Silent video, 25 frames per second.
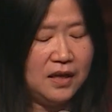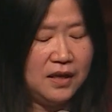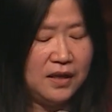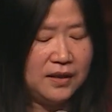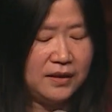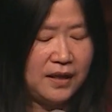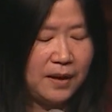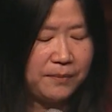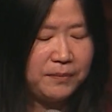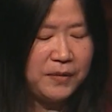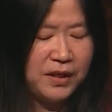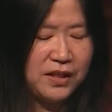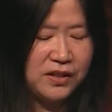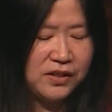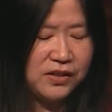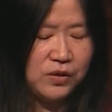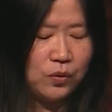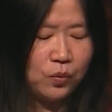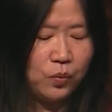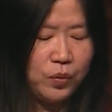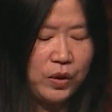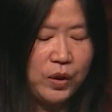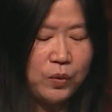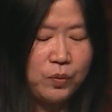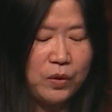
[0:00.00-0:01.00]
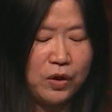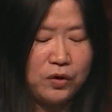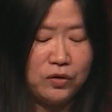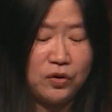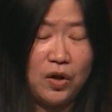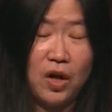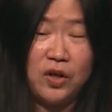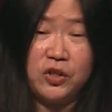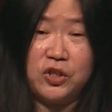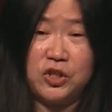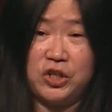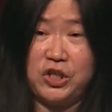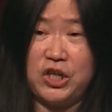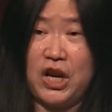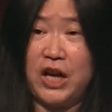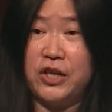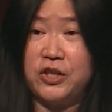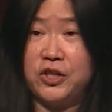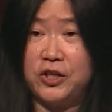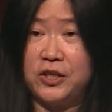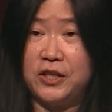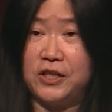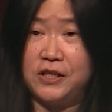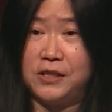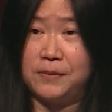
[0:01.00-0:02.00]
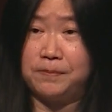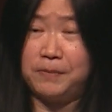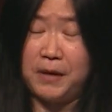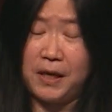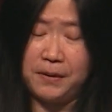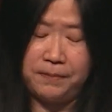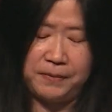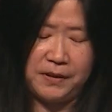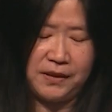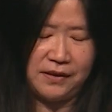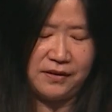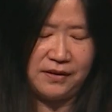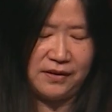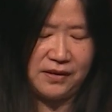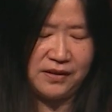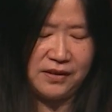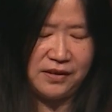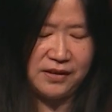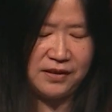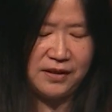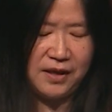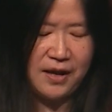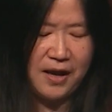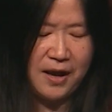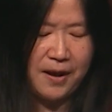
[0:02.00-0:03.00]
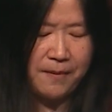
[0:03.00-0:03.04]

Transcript: That means we will not judge his purposes